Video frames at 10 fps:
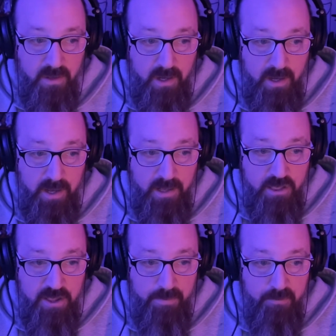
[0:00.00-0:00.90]
uh,
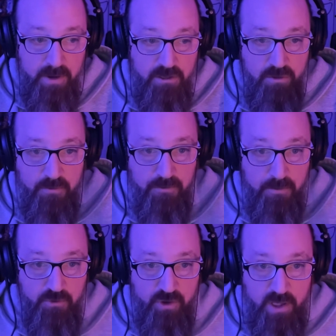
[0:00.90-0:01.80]
and separates you
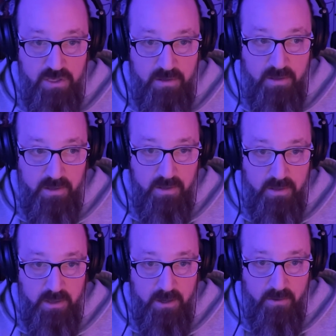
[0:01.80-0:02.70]
from just,
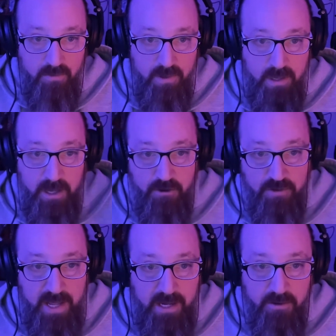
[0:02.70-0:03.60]
you know, an
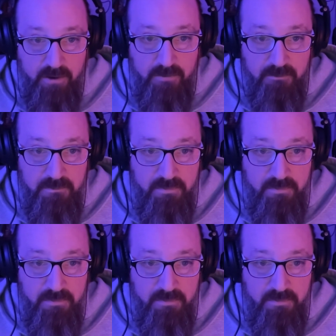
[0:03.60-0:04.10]
entertainer